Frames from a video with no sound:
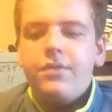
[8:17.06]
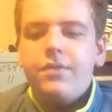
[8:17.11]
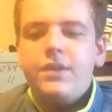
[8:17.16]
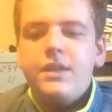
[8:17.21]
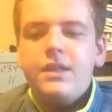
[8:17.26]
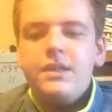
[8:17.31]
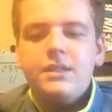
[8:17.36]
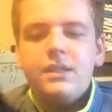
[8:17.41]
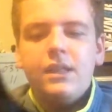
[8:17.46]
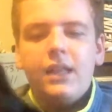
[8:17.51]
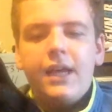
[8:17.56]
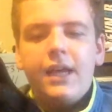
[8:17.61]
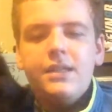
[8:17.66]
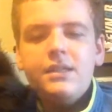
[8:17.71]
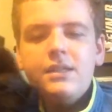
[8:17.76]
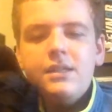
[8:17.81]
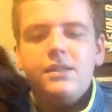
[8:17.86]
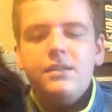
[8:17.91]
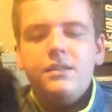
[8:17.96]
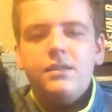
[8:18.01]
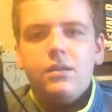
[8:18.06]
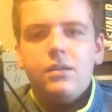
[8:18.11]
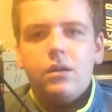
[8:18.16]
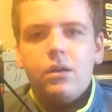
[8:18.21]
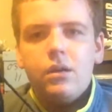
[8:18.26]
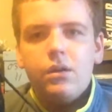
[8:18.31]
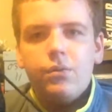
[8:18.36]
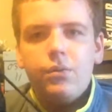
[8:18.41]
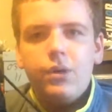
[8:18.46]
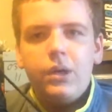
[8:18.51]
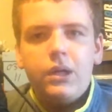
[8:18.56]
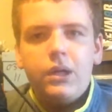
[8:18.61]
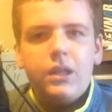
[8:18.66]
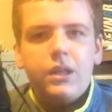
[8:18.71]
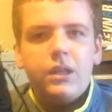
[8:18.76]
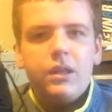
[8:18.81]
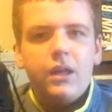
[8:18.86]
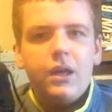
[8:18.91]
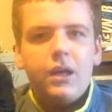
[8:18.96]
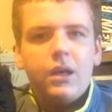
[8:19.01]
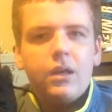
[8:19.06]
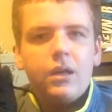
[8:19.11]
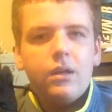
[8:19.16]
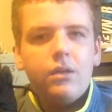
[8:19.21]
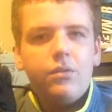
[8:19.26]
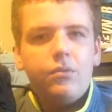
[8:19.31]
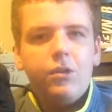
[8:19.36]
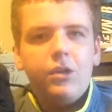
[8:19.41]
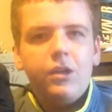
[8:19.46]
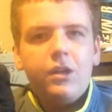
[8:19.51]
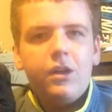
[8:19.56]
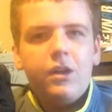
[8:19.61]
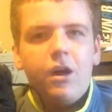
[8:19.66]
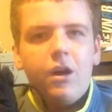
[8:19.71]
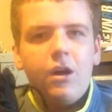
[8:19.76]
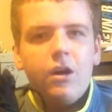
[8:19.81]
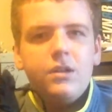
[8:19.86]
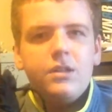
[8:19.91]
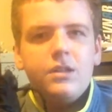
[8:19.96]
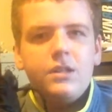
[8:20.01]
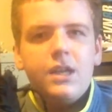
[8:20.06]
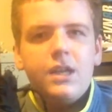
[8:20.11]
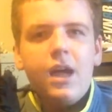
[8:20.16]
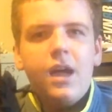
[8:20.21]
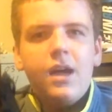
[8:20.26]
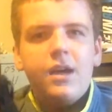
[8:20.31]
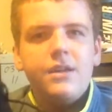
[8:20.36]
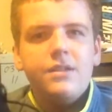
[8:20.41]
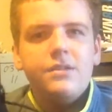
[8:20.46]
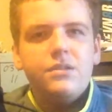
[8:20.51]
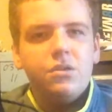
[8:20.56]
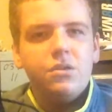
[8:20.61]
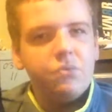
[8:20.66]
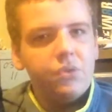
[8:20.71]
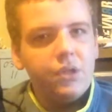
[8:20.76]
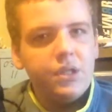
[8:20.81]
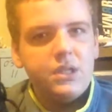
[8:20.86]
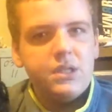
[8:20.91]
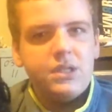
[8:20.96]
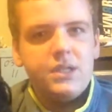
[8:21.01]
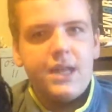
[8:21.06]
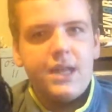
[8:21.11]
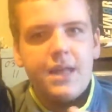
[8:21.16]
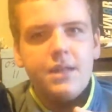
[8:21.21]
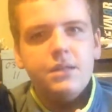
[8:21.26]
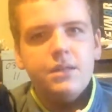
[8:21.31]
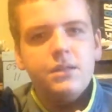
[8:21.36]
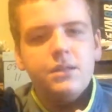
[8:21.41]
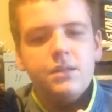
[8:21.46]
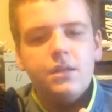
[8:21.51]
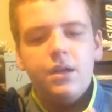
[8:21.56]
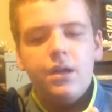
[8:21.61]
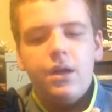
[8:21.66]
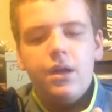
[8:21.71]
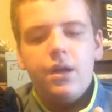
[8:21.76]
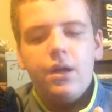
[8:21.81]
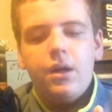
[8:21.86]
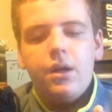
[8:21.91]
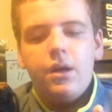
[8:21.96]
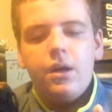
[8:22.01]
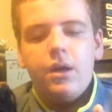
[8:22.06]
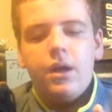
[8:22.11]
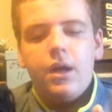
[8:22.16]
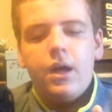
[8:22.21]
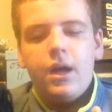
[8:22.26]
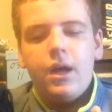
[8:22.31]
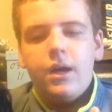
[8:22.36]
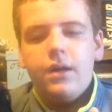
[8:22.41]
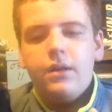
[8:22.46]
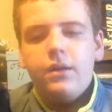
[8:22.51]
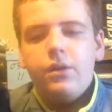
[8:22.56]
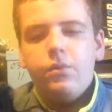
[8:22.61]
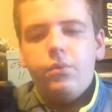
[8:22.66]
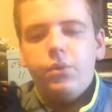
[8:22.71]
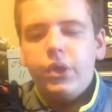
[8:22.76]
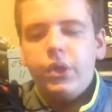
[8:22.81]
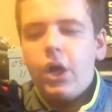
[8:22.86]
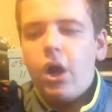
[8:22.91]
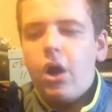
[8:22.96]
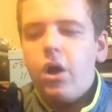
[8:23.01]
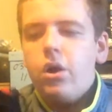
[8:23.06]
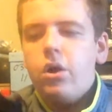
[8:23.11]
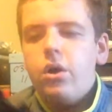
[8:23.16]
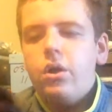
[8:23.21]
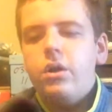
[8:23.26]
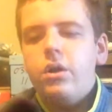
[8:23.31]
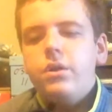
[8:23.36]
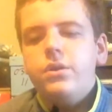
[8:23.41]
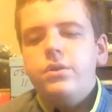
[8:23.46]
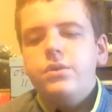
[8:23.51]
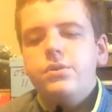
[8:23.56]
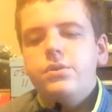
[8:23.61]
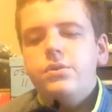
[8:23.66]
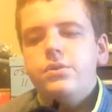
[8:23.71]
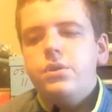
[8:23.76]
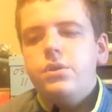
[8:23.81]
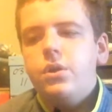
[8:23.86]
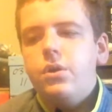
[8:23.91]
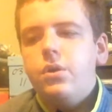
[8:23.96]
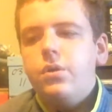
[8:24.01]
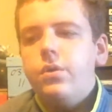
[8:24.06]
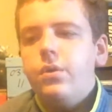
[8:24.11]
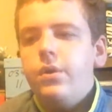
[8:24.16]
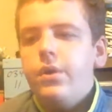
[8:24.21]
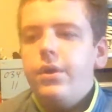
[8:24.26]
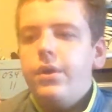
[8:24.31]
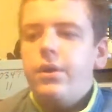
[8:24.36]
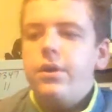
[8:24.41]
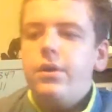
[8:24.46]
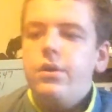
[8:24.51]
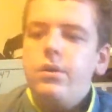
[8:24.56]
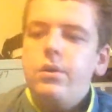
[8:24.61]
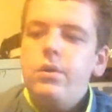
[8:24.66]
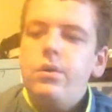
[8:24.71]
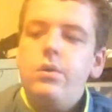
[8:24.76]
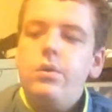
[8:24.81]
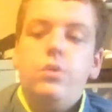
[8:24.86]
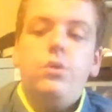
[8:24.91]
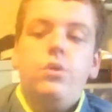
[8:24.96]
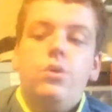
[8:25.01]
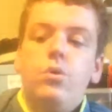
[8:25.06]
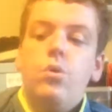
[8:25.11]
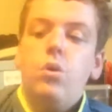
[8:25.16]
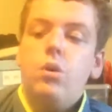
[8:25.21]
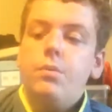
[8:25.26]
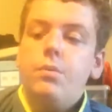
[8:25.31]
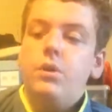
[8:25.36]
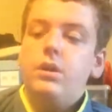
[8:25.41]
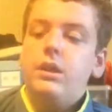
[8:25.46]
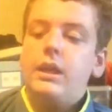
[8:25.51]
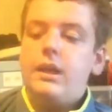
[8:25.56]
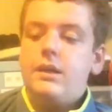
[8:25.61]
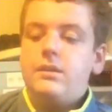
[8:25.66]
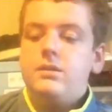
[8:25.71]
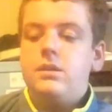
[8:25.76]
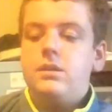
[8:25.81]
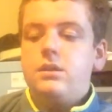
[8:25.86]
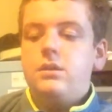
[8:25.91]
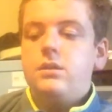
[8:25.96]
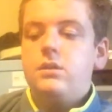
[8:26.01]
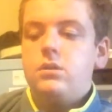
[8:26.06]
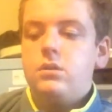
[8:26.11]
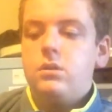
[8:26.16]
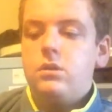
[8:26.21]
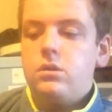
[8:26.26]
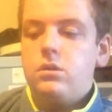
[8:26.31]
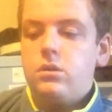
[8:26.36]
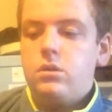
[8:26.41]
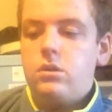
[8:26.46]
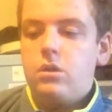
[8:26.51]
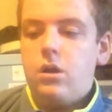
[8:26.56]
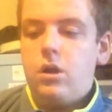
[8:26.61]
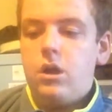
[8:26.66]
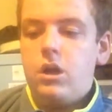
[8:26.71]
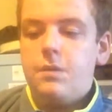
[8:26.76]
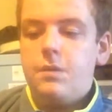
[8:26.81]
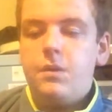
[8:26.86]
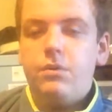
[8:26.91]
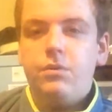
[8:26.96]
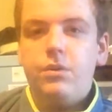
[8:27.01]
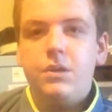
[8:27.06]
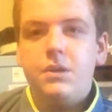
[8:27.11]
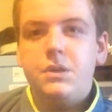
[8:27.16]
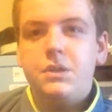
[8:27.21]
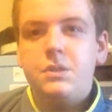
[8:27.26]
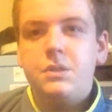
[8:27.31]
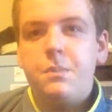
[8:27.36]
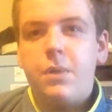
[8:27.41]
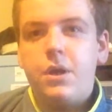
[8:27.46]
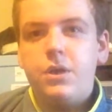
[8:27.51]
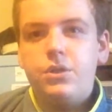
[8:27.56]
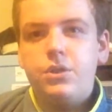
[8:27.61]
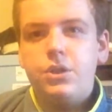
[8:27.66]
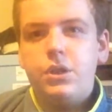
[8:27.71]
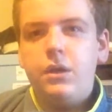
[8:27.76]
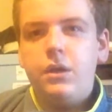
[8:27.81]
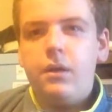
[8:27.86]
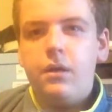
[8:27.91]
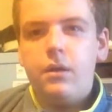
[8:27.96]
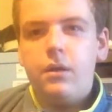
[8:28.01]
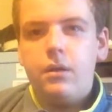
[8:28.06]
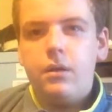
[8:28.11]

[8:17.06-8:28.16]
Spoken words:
These laces are really thick and really hard to tie because they're really dense. They're really hard. So your normal laces are going to be really spongy,